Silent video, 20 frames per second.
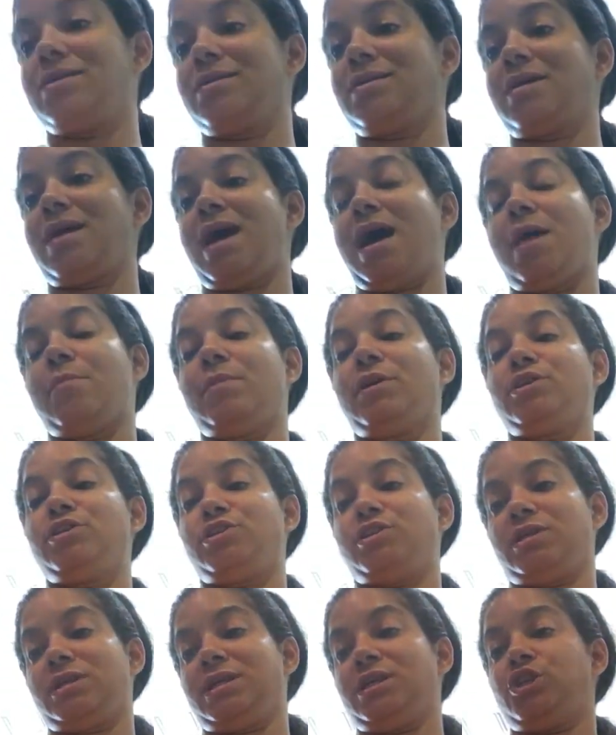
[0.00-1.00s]
how
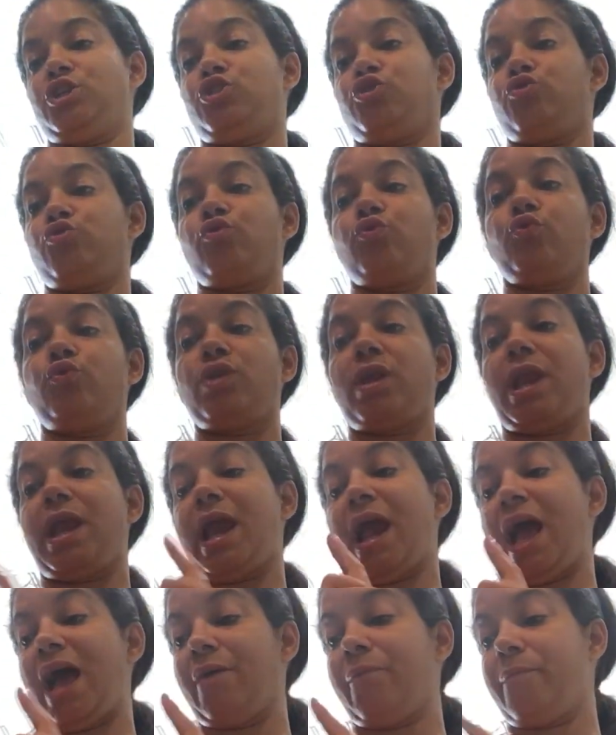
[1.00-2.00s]
much is true that I
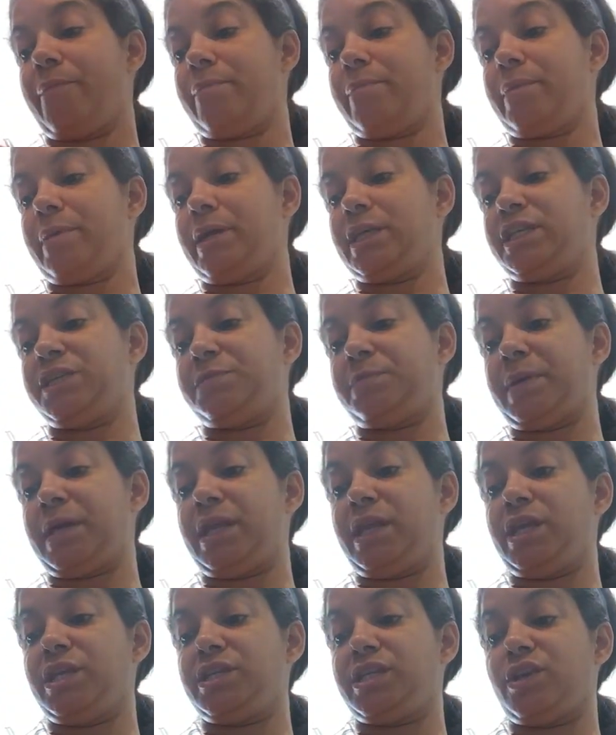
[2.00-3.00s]
have
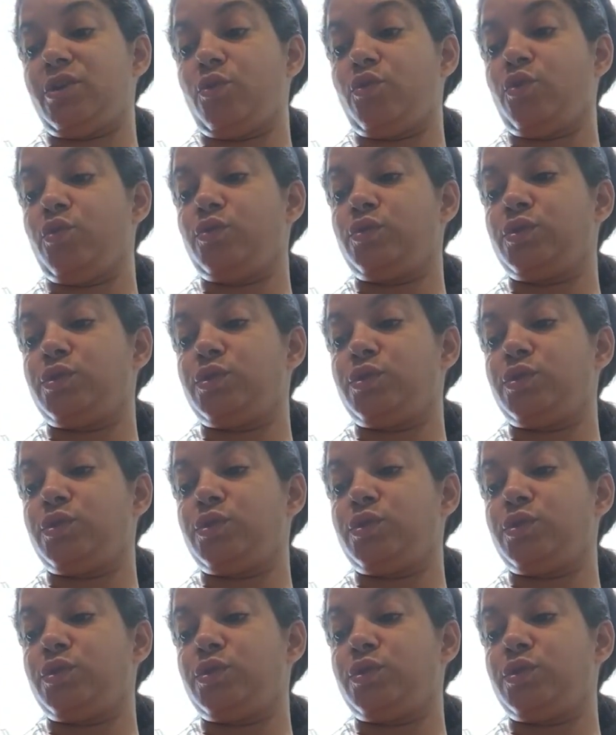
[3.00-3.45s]
spinach and all those